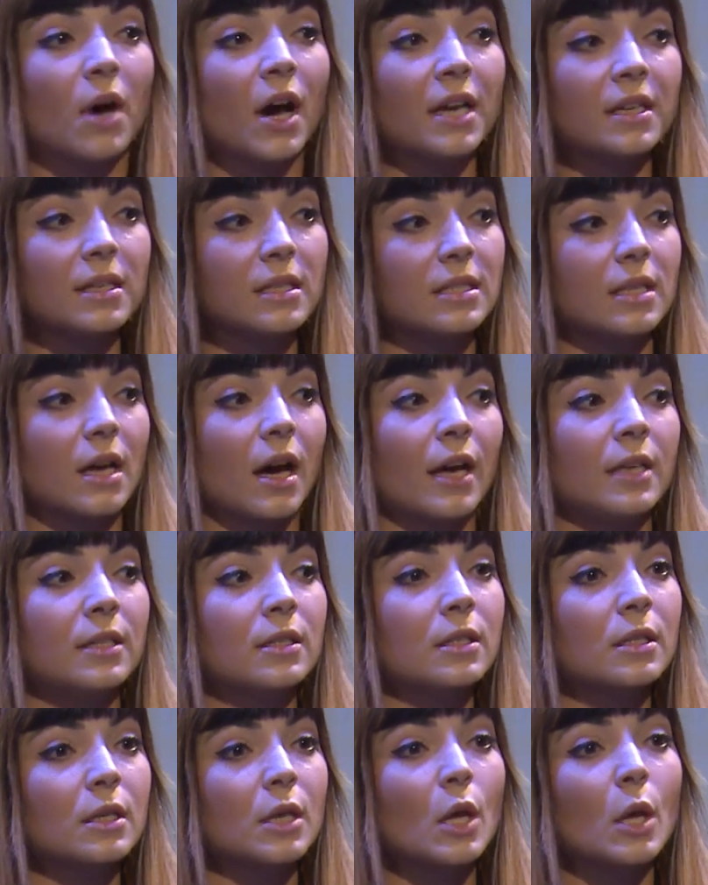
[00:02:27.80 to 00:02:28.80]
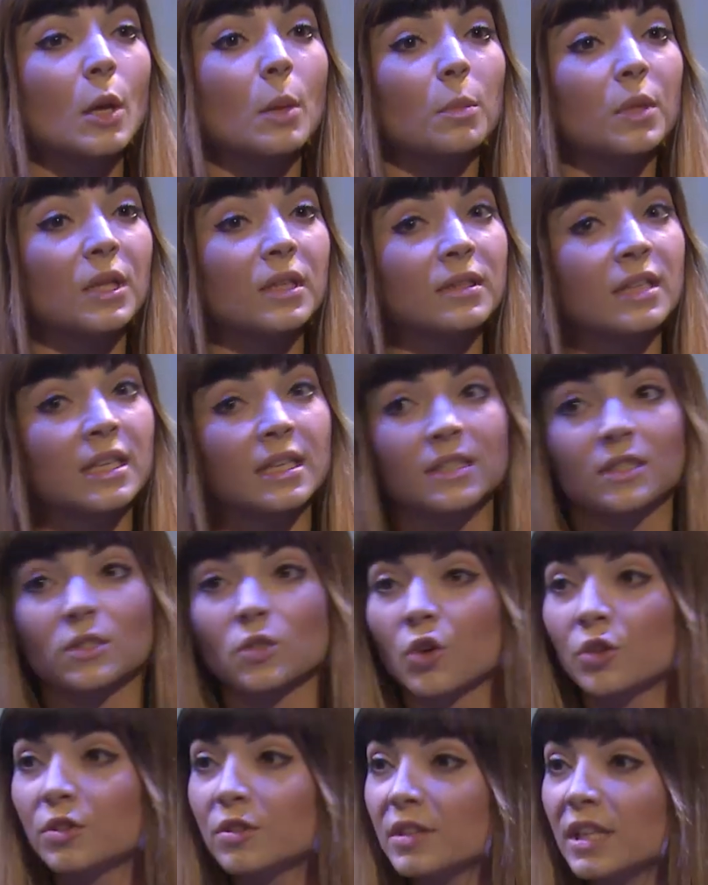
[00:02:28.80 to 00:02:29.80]
my design, buildings
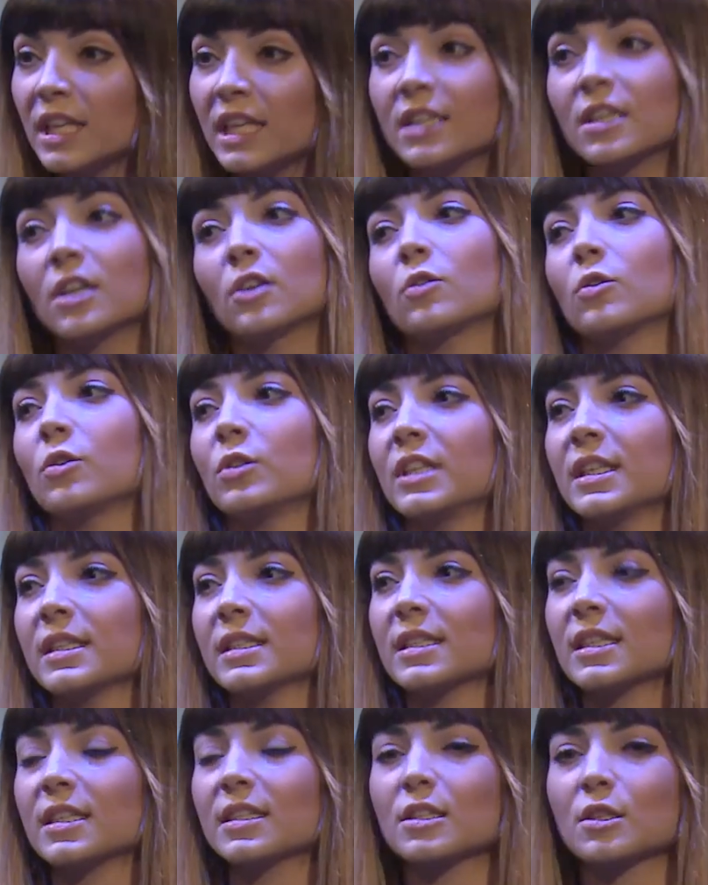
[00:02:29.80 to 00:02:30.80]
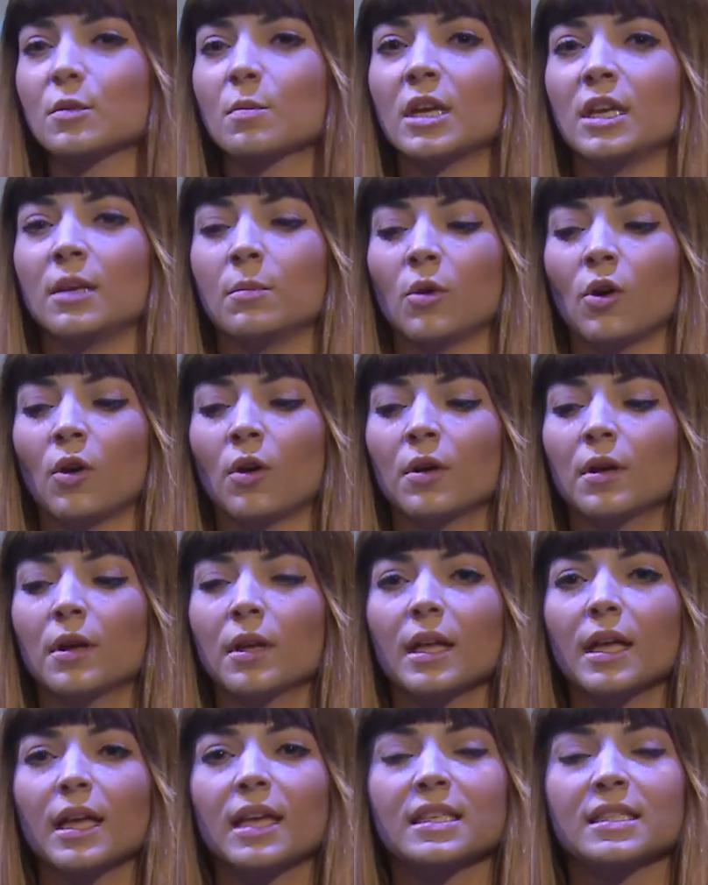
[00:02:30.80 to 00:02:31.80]
don't need a cooling system anymore,
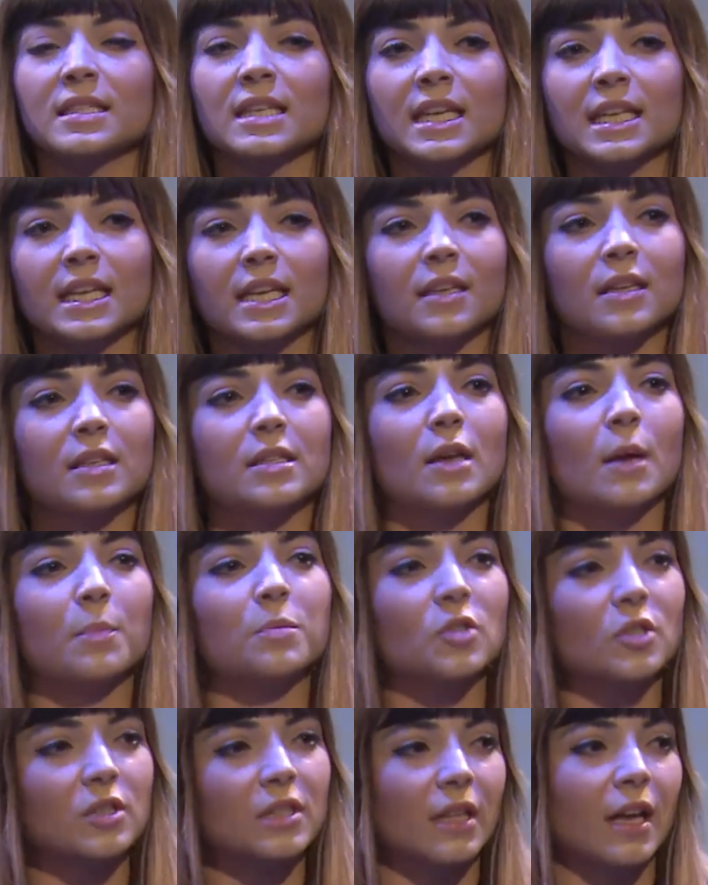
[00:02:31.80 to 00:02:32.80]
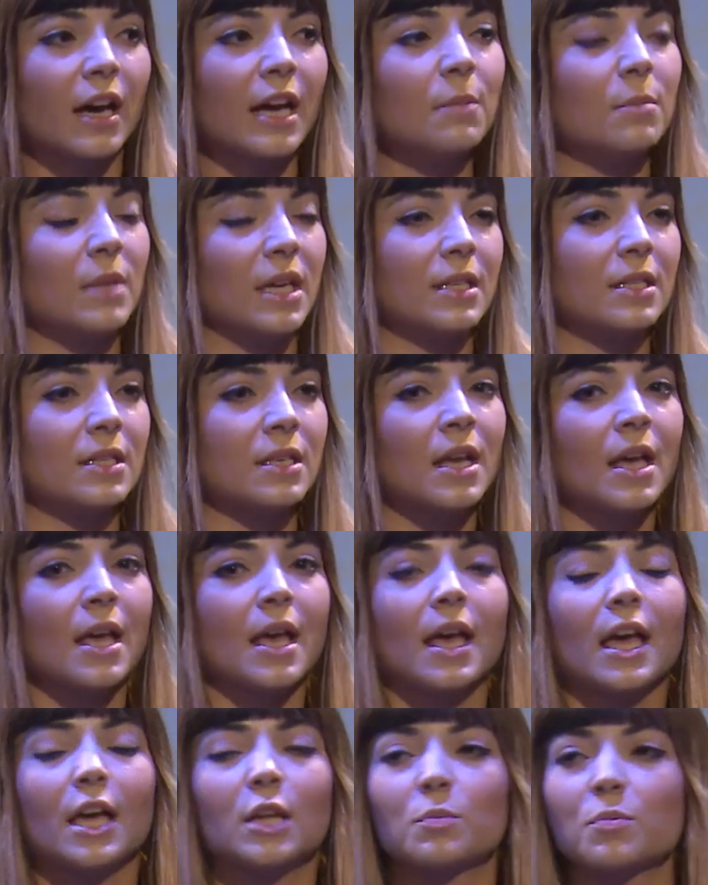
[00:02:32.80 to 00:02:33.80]
as they can adapt to climate
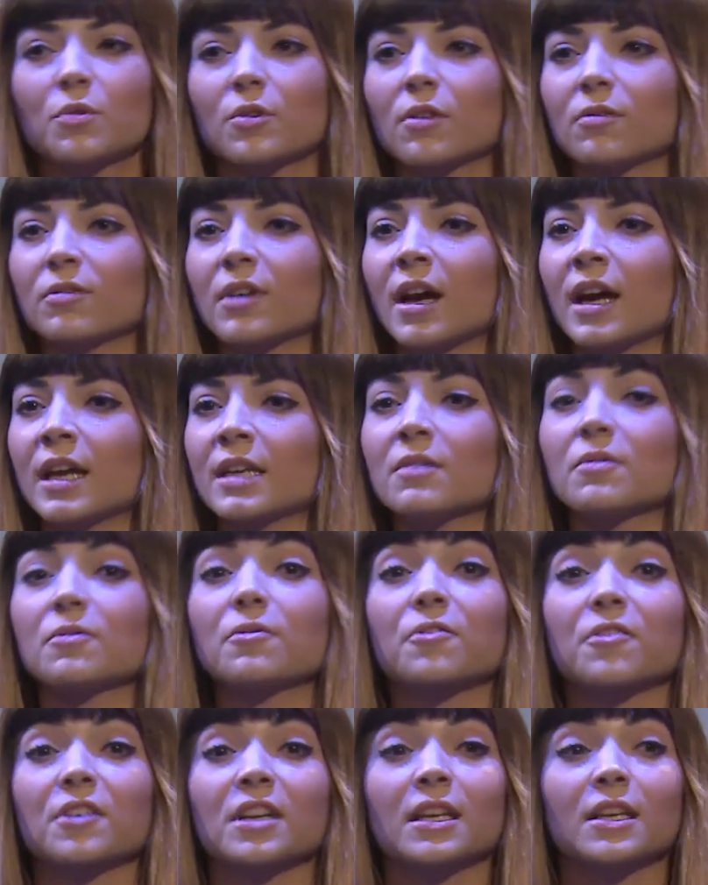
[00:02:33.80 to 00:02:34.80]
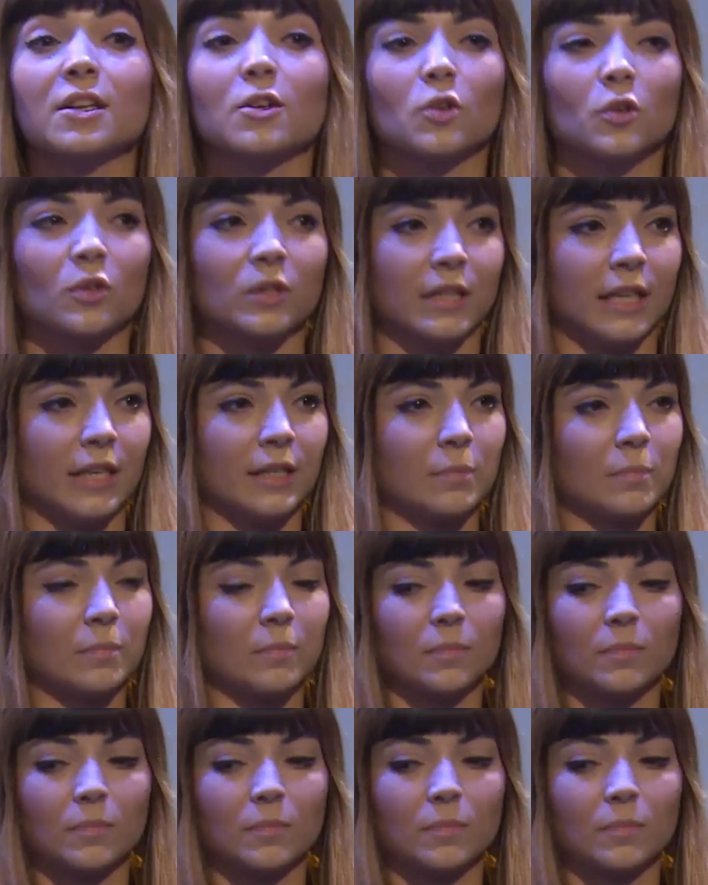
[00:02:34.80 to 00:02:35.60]
and provide free cooling.